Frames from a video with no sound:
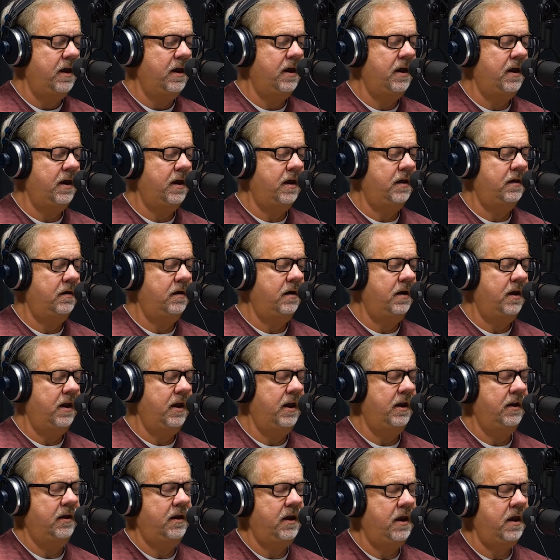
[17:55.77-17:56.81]
in
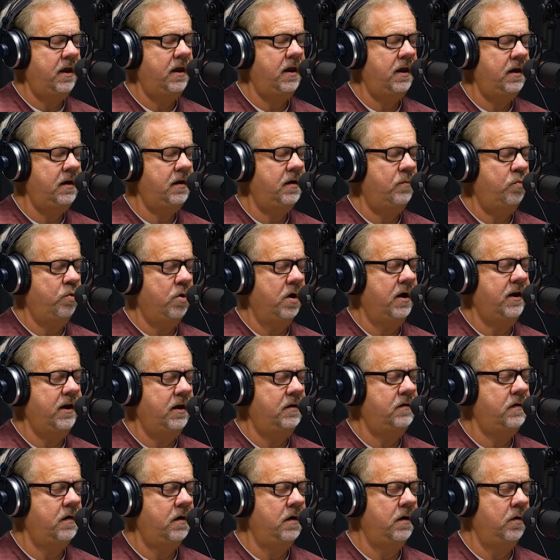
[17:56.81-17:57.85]
kingdom work,
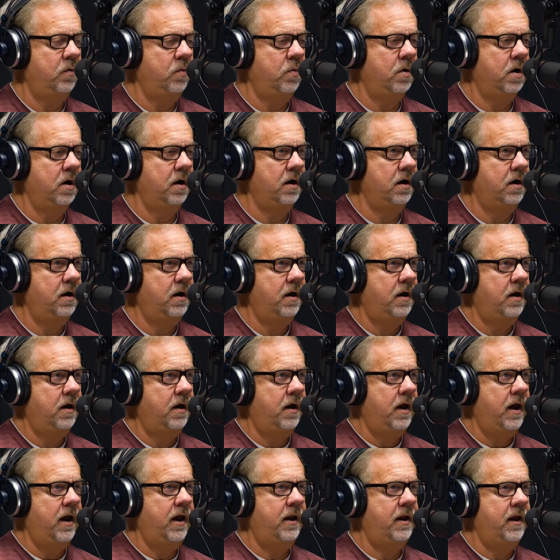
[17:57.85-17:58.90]
eternal work,
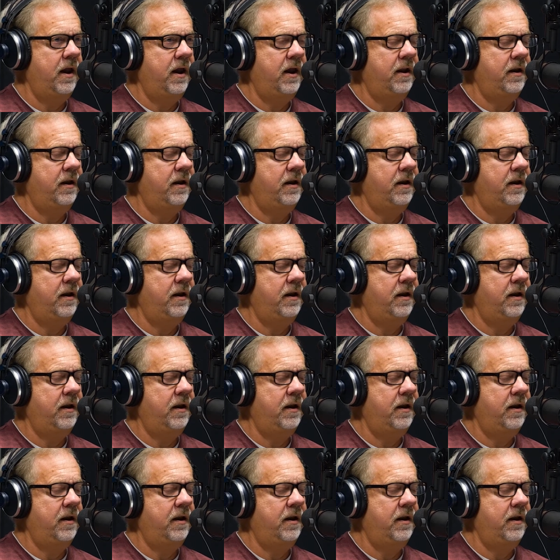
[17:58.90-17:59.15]
and